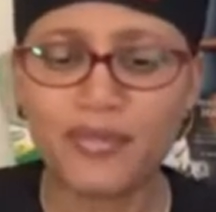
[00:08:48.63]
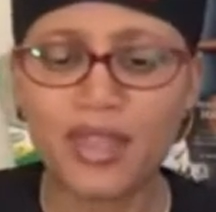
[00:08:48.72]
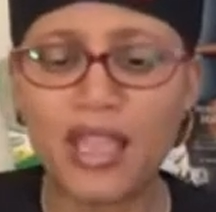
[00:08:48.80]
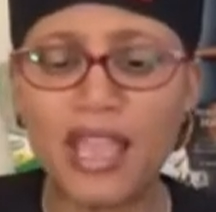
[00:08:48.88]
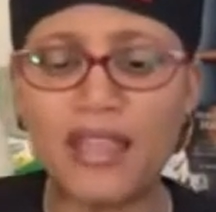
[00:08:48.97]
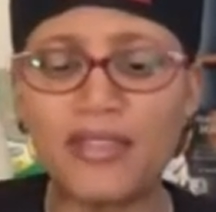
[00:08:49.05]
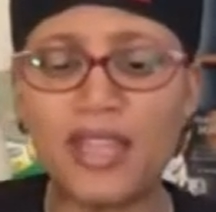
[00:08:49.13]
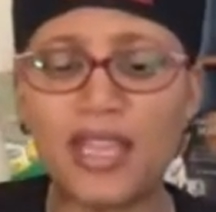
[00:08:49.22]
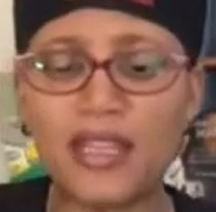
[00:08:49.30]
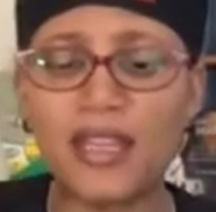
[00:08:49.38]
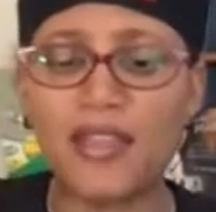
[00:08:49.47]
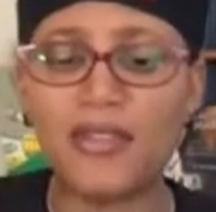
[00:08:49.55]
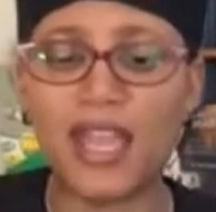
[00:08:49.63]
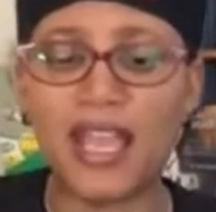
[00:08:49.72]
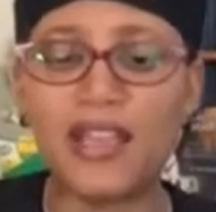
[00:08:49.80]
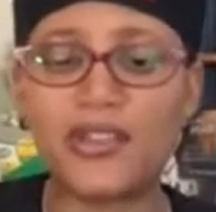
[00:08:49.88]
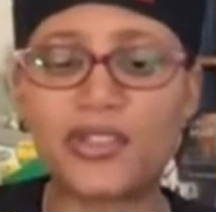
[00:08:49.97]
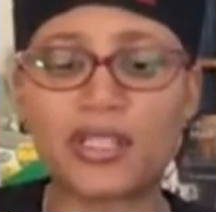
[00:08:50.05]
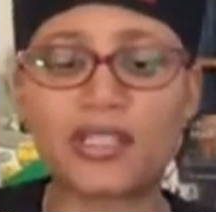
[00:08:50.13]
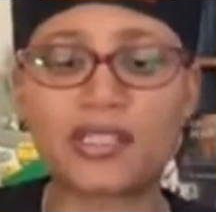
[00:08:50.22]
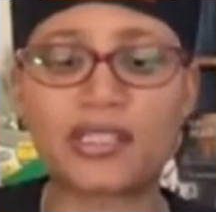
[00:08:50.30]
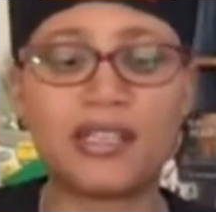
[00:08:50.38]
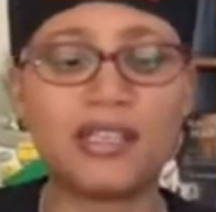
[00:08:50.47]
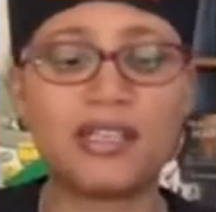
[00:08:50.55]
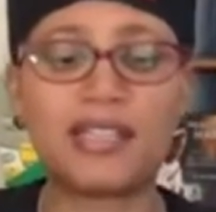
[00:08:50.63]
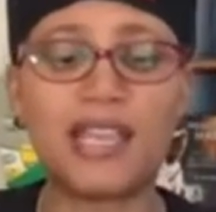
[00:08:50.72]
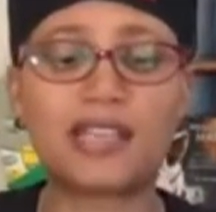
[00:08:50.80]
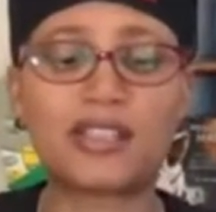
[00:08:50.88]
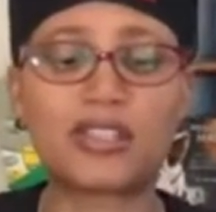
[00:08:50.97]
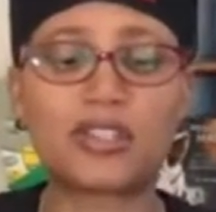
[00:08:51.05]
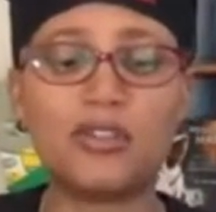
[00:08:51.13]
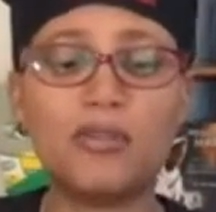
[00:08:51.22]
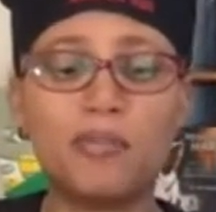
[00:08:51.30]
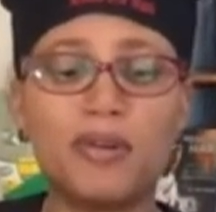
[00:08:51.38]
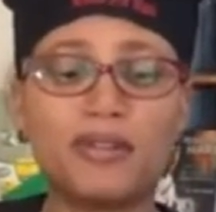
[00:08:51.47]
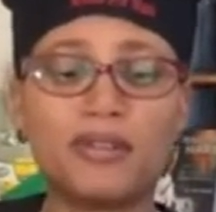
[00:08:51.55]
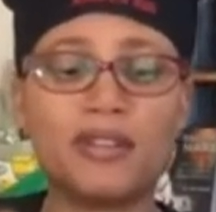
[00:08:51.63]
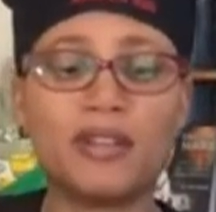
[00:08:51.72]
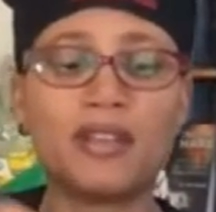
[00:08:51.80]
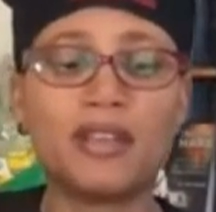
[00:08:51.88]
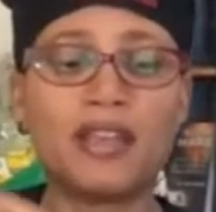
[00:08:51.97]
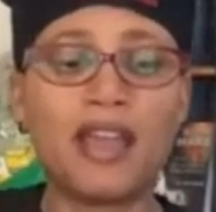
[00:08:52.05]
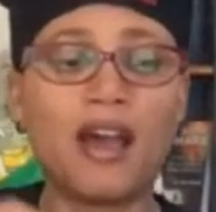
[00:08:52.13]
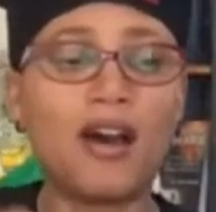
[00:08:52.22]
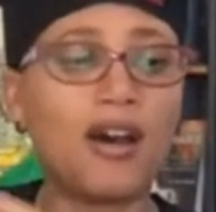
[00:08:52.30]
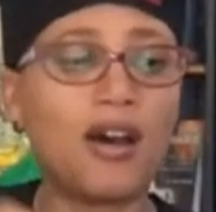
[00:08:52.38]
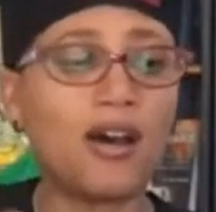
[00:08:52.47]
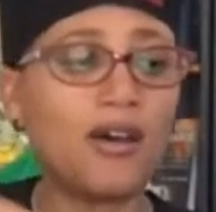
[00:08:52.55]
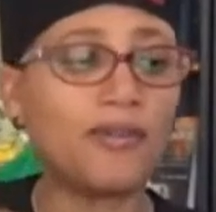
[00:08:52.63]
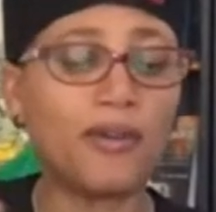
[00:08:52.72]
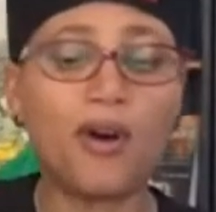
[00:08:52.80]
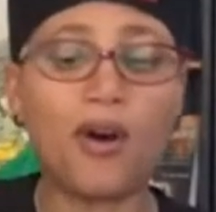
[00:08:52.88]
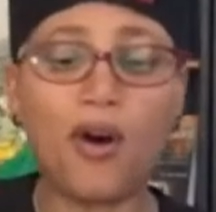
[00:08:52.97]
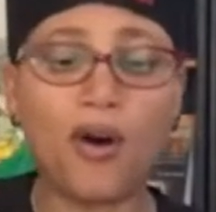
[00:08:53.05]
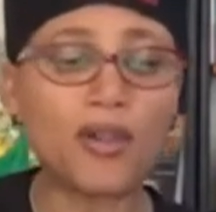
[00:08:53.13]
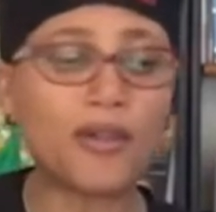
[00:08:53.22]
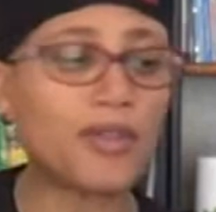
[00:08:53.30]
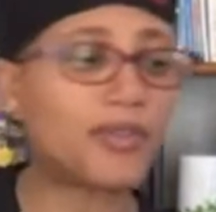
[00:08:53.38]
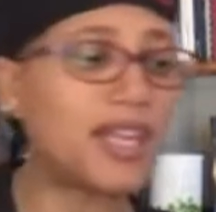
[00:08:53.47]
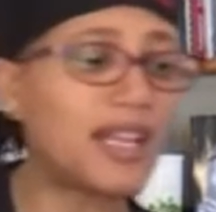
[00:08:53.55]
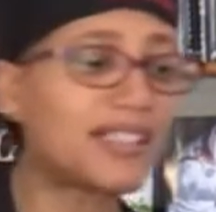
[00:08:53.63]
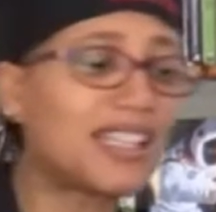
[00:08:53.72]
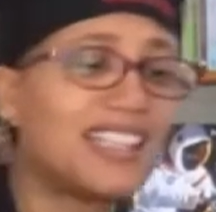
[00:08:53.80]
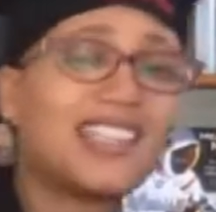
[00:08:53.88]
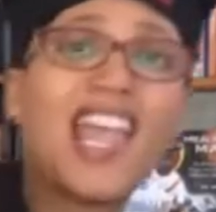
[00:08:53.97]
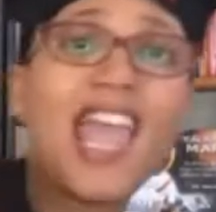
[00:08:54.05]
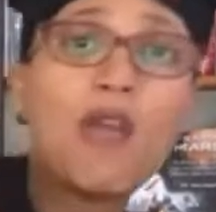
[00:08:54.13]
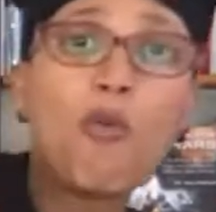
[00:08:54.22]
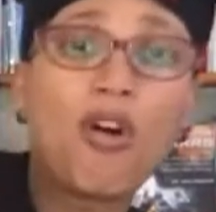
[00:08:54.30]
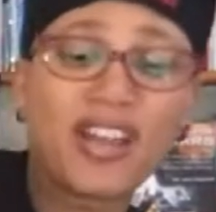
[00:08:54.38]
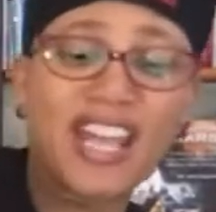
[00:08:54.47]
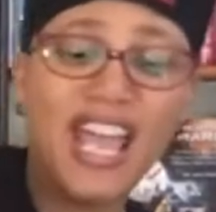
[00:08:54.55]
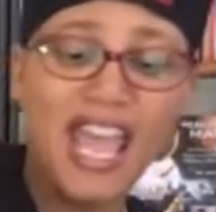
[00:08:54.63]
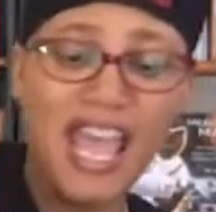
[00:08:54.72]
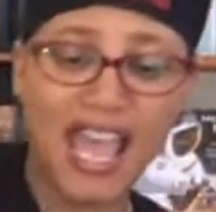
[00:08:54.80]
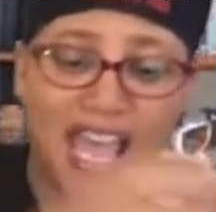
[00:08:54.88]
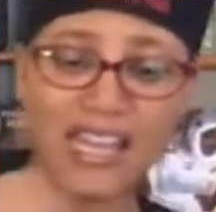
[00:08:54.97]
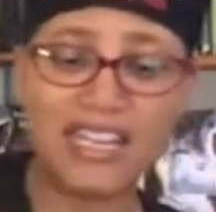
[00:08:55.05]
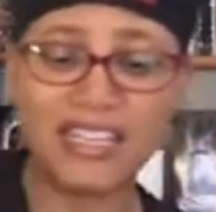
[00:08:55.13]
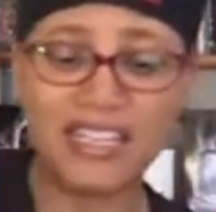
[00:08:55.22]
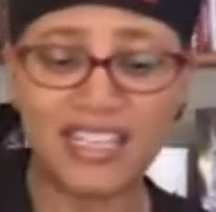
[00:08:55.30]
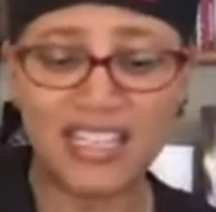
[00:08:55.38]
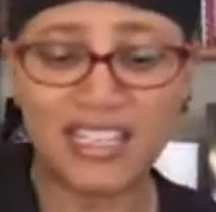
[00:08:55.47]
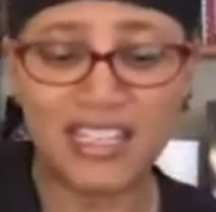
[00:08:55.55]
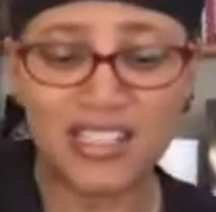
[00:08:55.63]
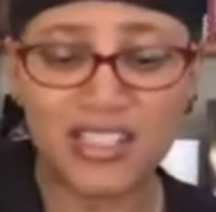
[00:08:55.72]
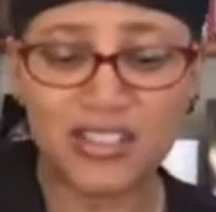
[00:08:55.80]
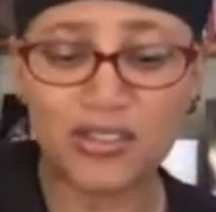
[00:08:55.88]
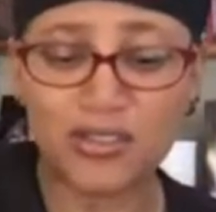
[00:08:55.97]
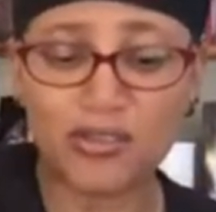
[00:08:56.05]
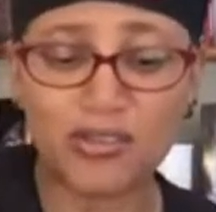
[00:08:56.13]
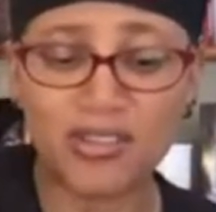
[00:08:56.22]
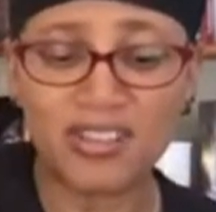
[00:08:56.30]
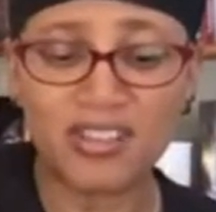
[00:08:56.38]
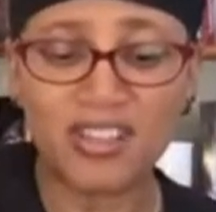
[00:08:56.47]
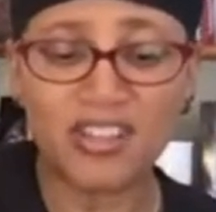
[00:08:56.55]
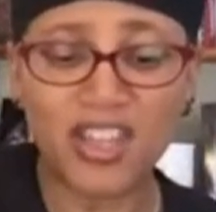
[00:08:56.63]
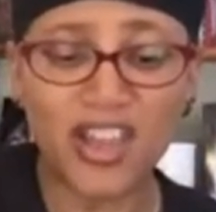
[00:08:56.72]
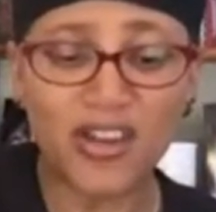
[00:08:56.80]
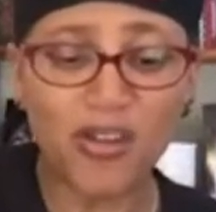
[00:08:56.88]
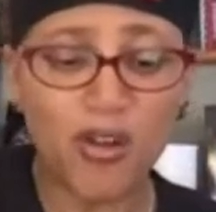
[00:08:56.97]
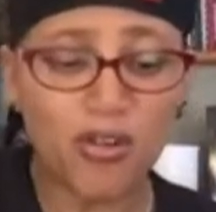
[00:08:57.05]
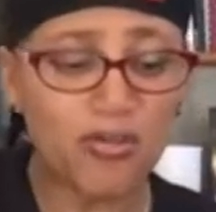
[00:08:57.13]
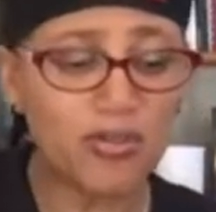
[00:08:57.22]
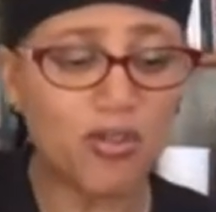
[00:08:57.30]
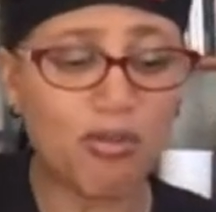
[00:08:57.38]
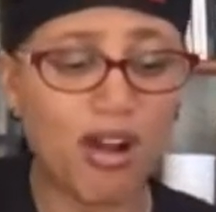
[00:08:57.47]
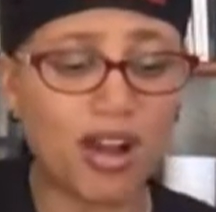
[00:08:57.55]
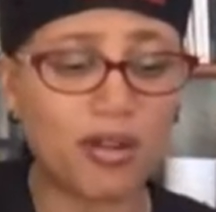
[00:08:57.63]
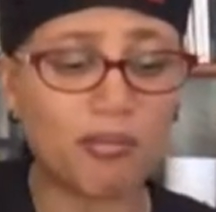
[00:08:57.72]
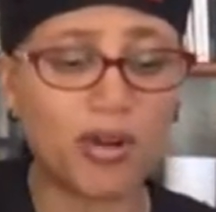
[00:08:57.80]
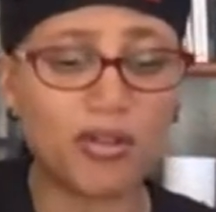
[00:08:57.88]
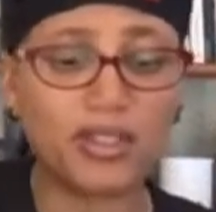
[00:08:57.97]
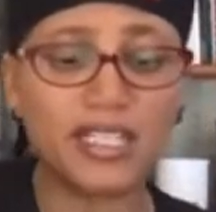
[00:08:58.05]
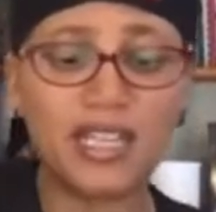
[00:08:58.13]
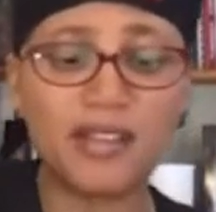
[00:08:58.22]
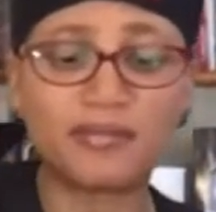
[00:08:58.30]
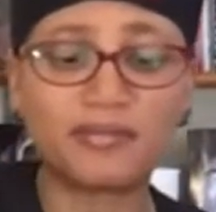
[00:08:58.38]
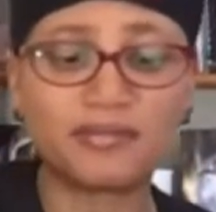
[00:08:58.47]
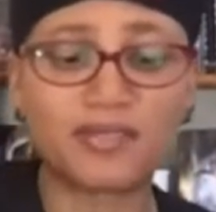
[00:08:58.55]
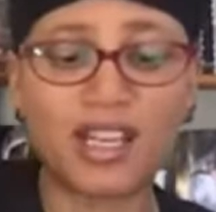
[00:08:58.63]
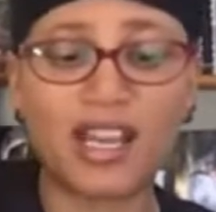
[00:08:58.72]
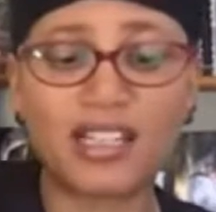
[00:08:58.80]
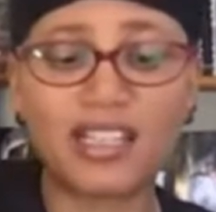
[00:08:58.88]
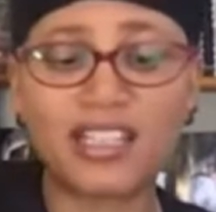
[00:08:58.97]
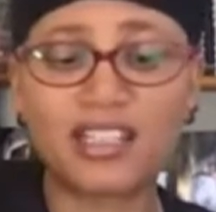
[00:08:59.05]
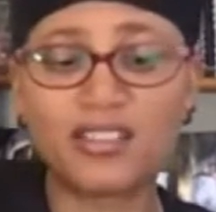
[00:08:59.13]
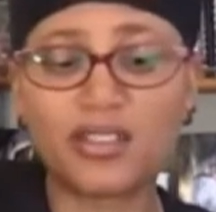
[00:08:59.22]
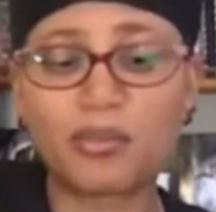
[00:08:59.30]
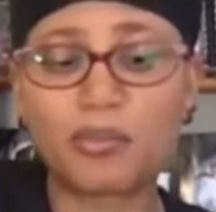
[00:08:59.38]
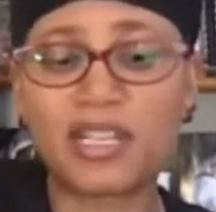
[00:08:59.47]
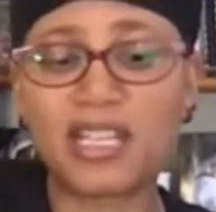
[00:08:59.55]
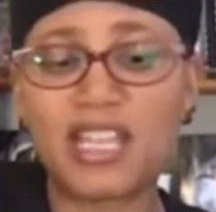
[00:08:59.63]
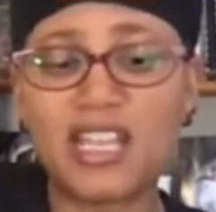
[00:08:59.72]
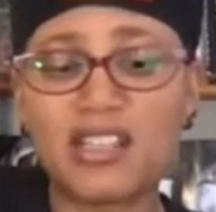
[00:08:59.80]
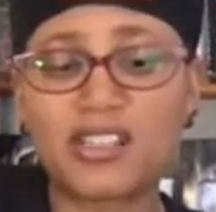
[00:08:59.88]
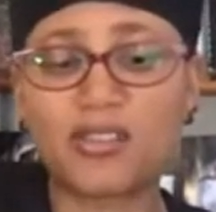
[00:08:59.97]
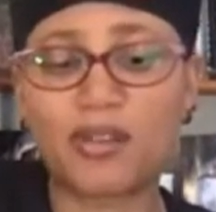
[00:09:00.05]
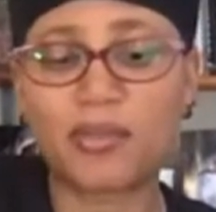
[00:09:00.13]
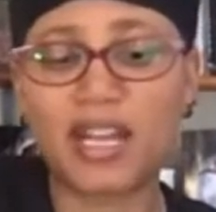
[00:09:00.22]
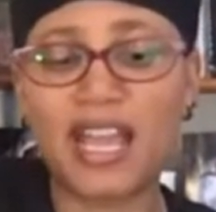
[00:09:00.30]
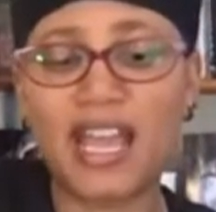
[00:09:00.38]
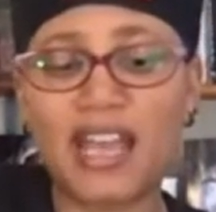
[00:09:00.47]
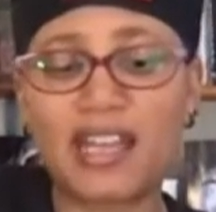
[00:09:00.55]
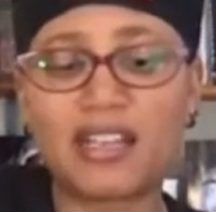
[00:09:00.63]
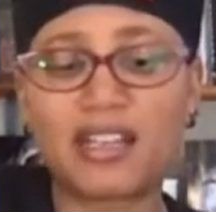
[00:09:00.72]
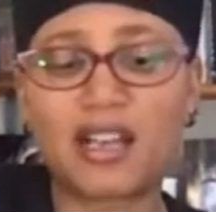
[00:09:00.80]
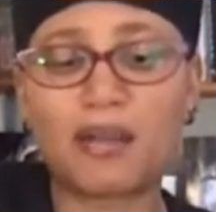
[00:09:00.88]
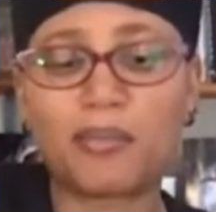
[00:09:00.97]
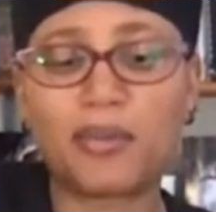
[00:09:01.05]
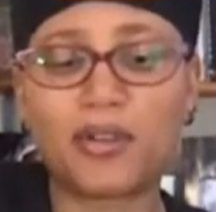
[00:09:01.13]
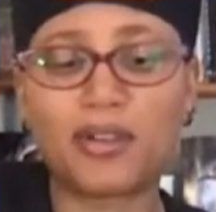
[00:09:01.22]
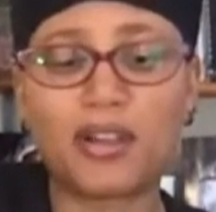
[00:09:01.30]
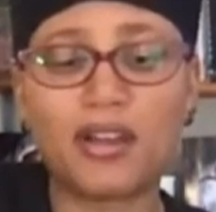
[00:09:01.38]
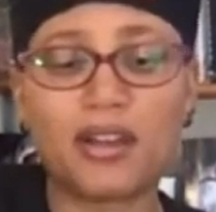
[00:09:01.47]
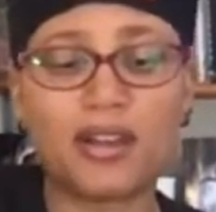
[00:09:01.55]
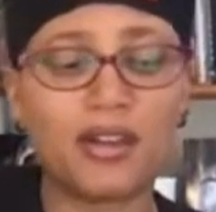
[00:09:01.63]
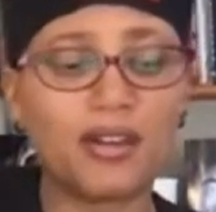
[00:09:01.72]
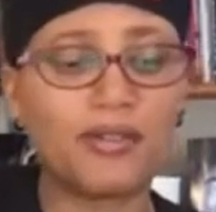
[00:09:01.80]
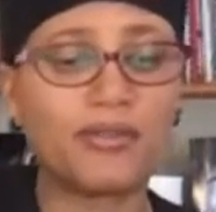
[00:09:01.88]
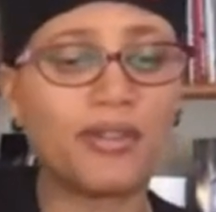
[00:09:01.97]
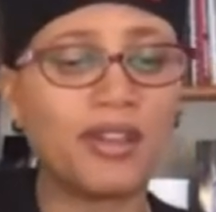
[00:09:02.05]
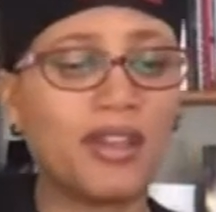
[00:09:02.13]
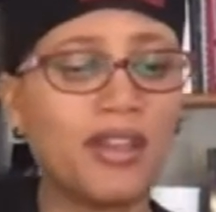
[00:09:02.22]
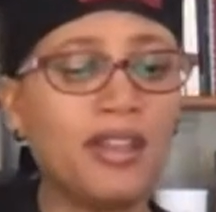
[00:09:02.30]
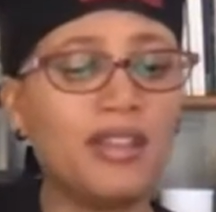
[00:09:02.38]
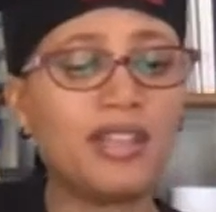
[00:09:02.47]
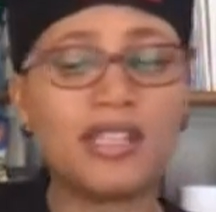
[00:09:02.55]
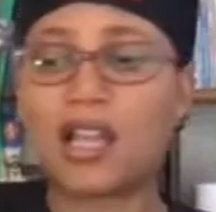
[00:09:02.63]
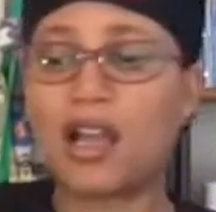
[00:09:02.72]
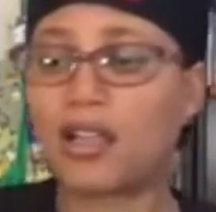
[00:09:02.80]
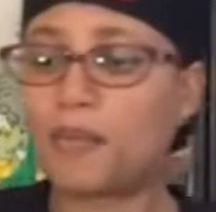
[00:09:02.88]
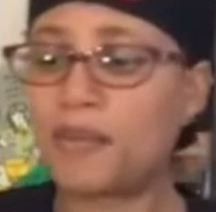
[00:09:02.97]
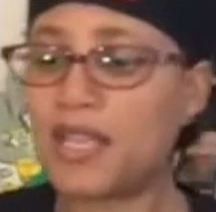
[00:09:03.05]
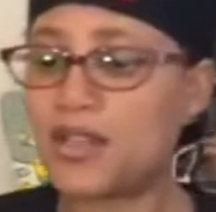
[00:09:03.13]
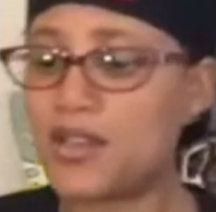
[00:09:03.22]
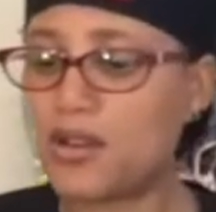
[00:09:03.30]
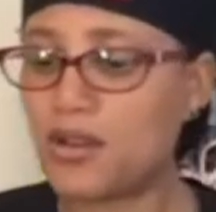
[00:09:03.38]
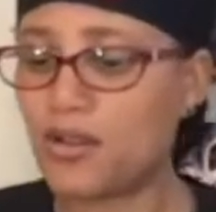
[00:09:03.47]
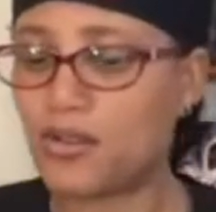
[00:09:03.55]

And then they just take a scoop of all of the things that they want to add into their own guacamole. I like a little bit of heat, so I'm going to add in a couple of these jalapenos.